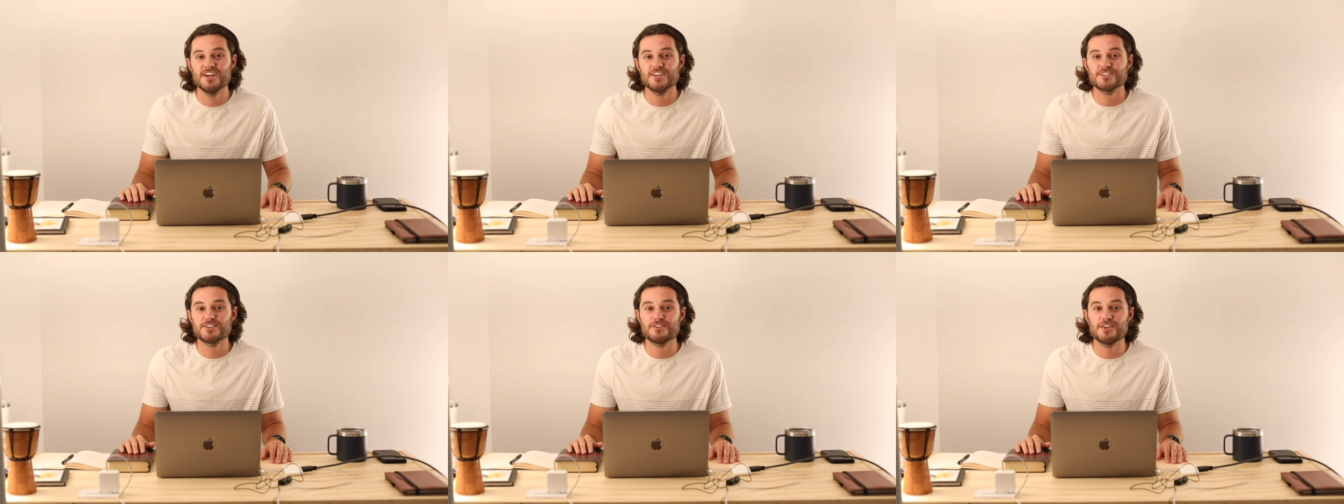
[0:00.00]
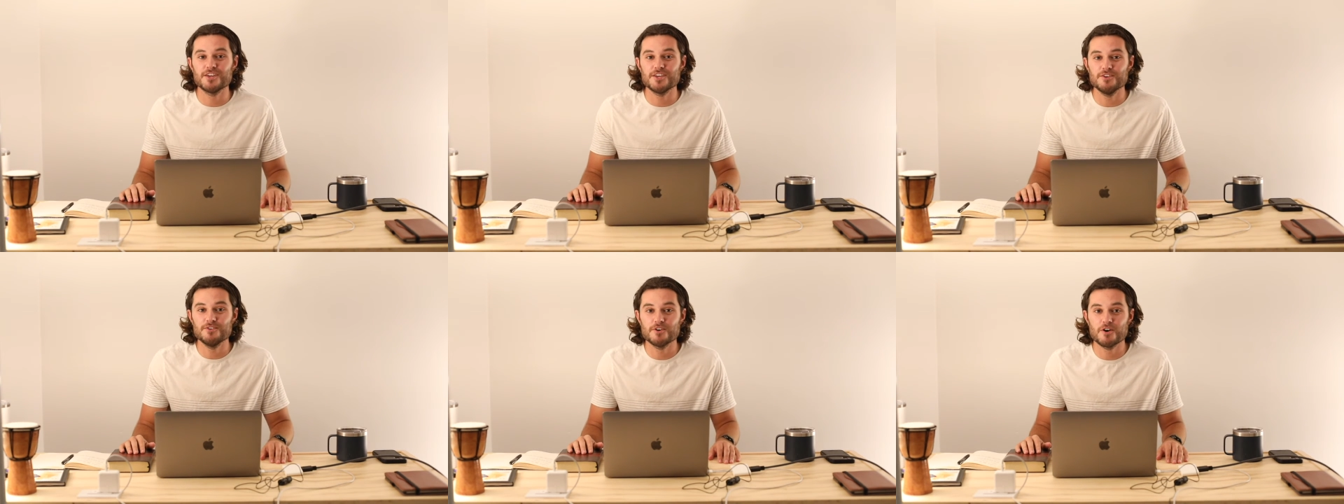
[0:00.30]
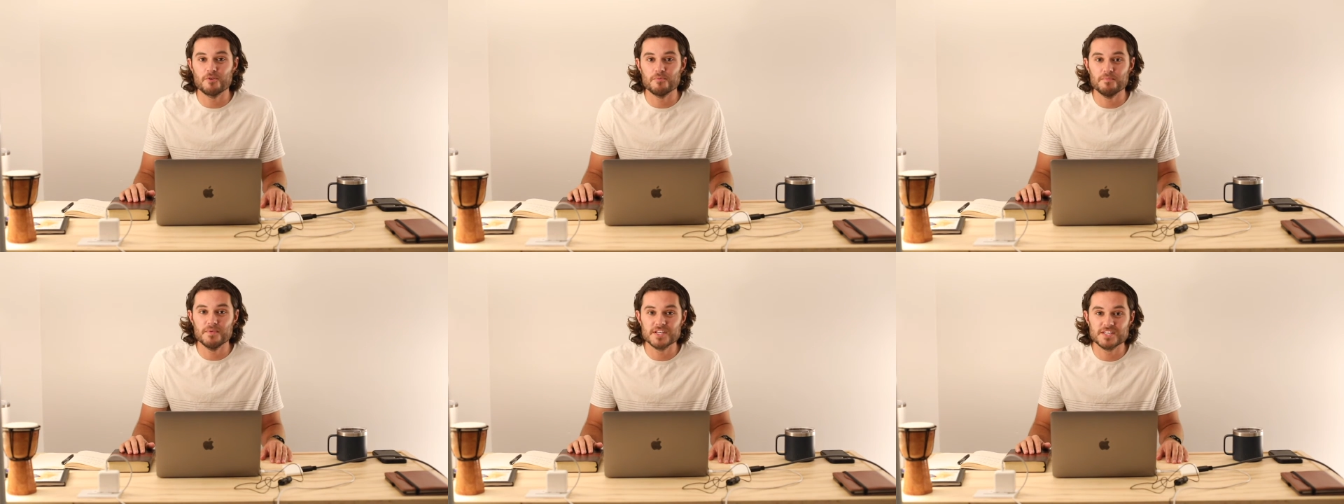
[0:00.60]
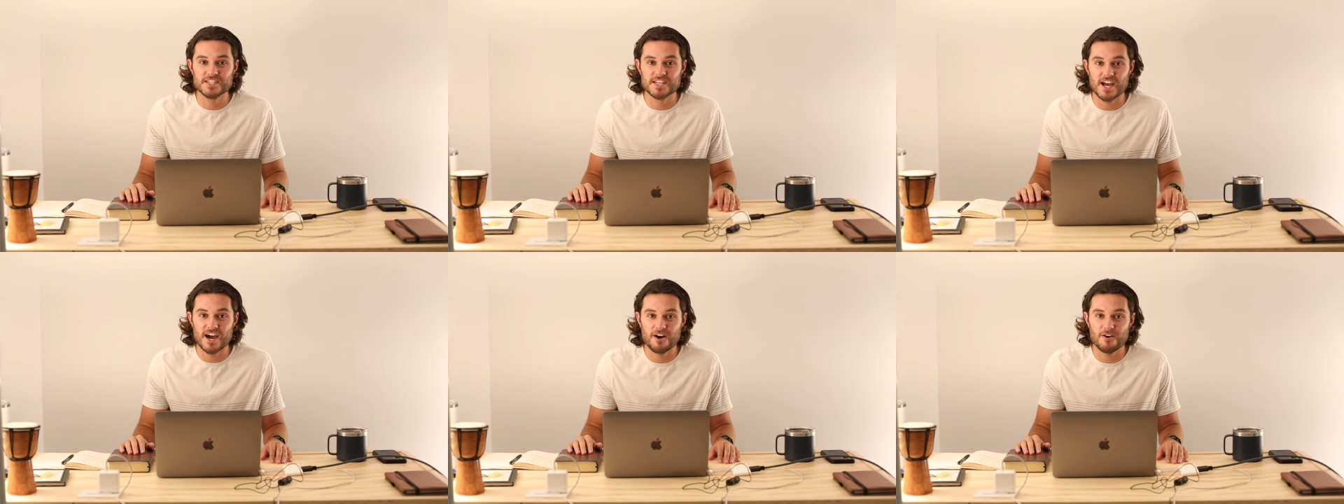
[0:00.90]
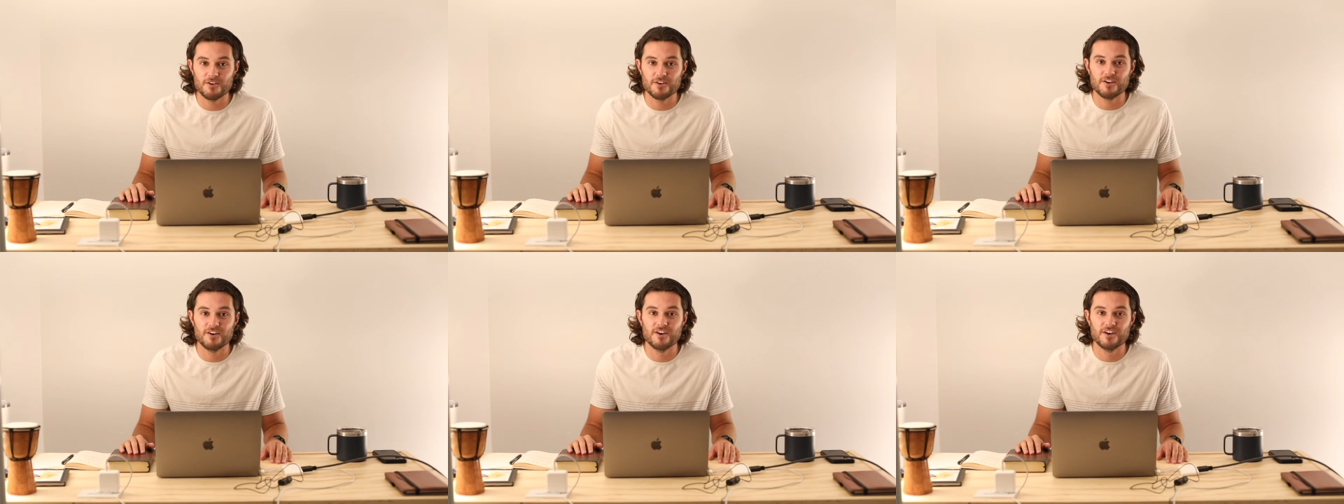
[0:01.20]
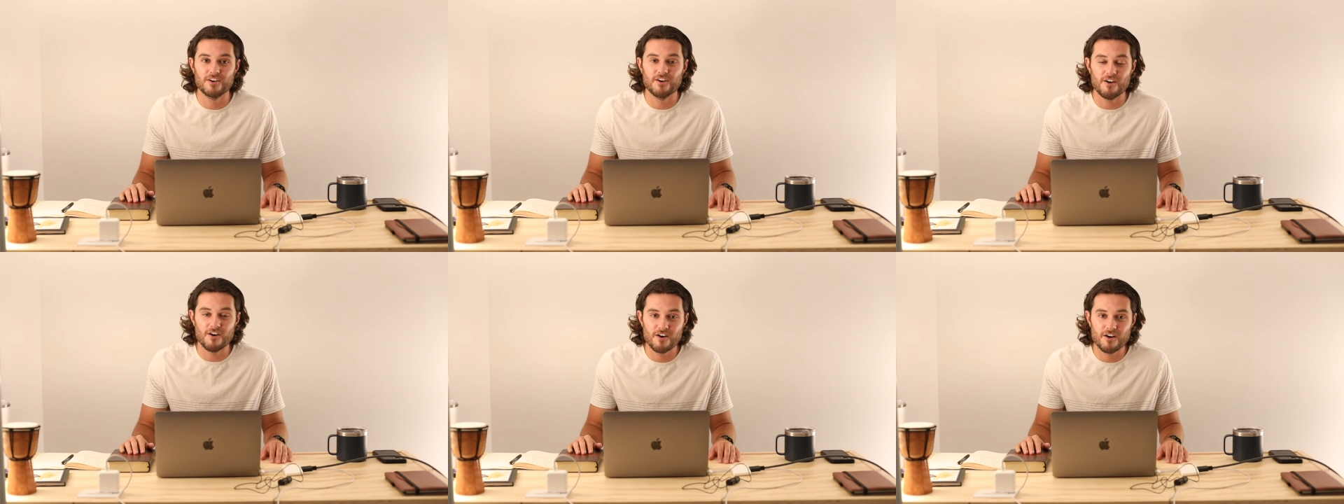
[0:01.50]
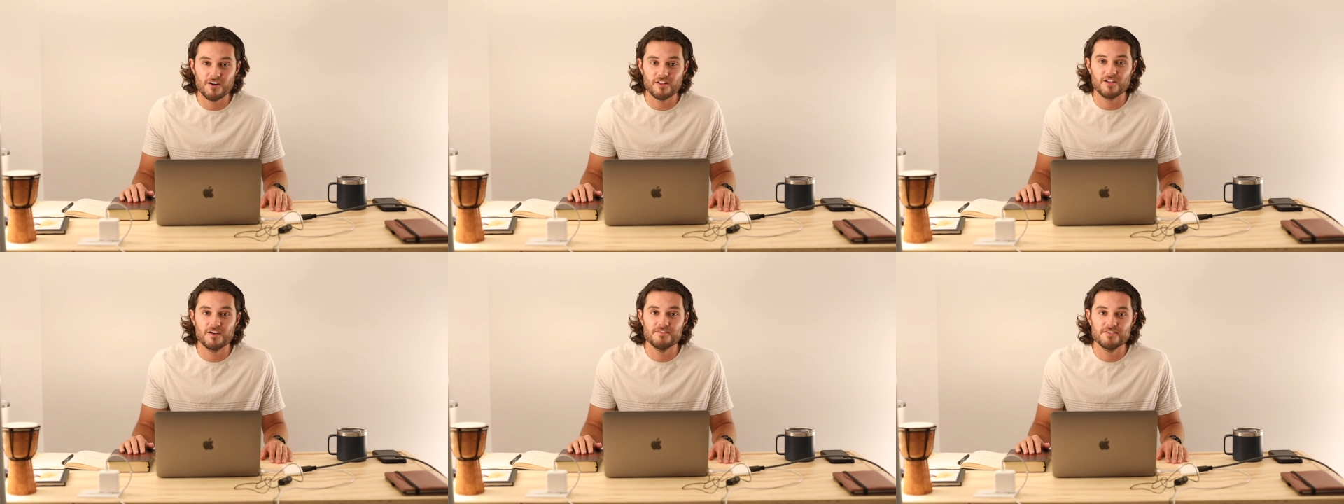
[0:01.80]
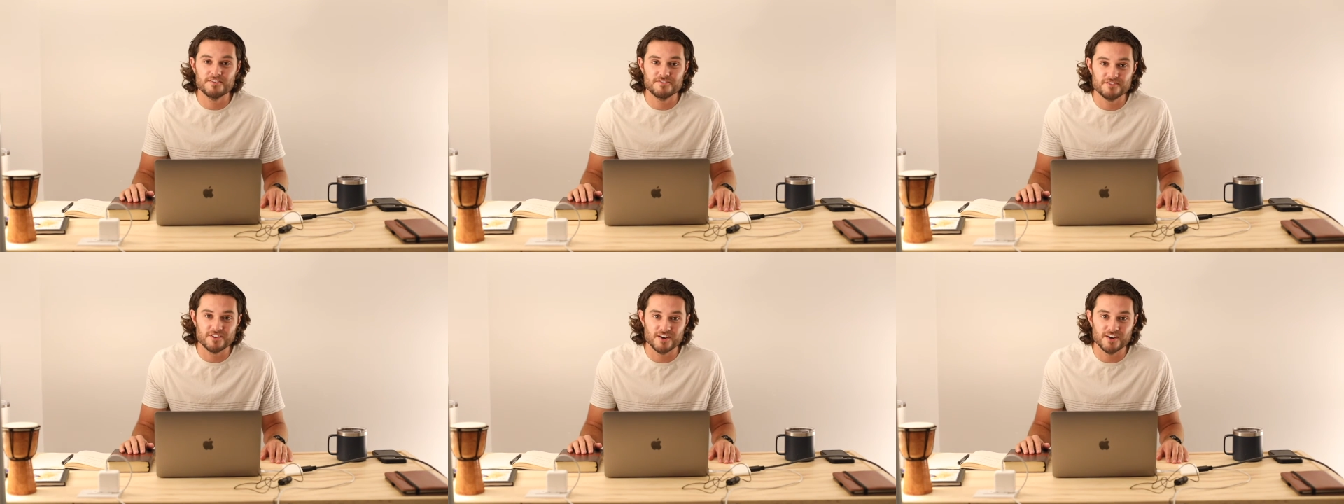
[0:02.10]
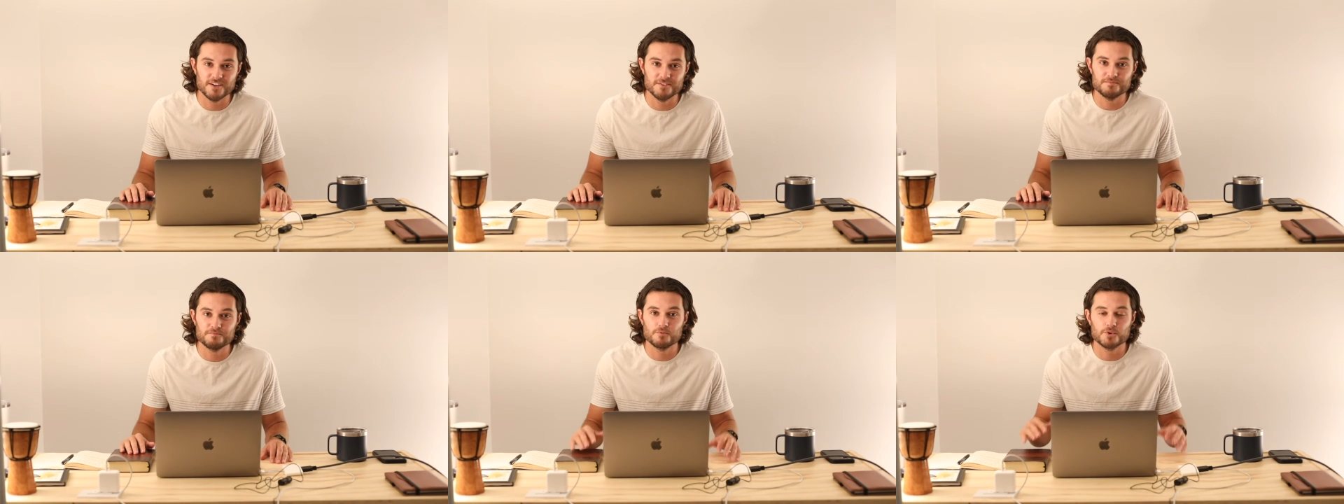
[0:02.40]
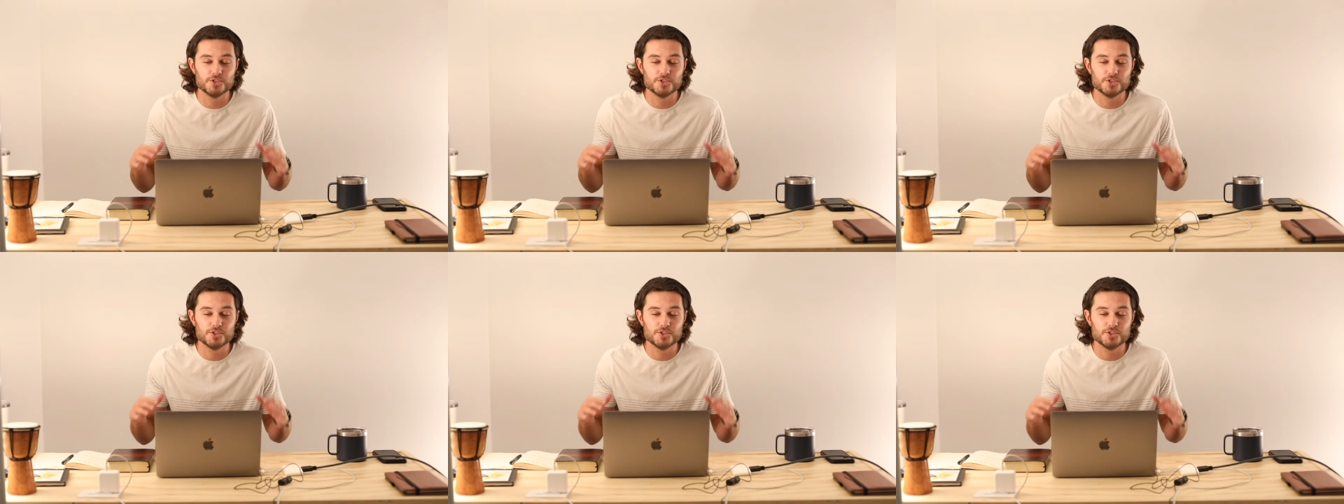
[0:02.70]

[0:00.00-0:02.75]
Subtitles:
so that you don't miss out on all of the fun.